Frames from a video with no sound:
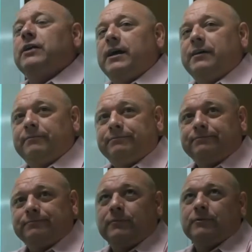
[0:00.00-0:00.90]
internet,
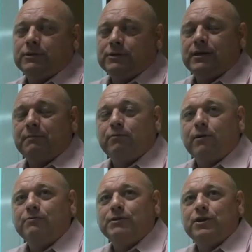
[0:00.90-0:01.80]
which I'm
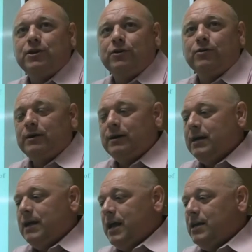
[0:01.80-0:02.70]
prone to do,
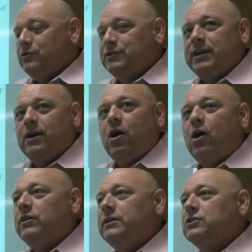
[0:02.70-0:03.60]
and you see
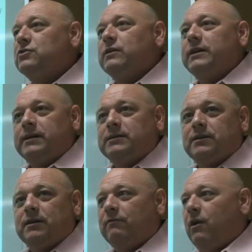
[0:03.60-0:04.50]
all of these
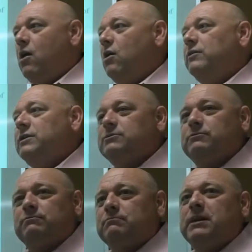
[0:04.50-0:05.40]
critics of all of these
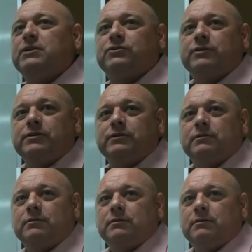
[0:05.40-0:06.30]
ministries,
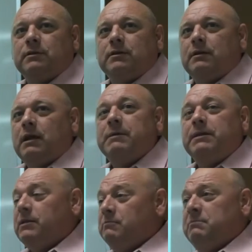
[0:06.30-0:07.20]
I
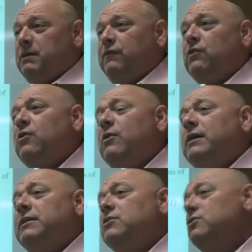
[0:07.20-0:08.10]
mean, if you'll go
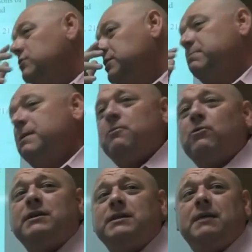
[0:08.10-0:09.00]
out there, you'll see
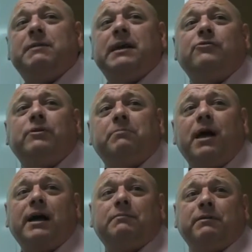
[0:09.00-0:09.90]
people condemning Henry
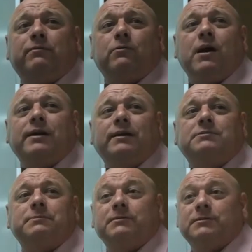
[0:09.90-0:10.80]
Blackaby for writing
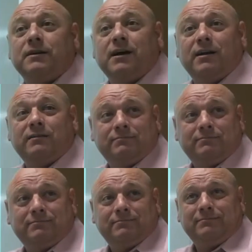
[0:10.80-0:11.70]
Experiencing God,
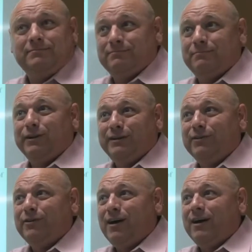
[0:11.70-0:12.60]
believe
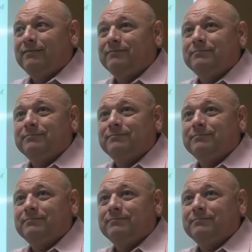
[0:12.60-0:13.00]
it or not.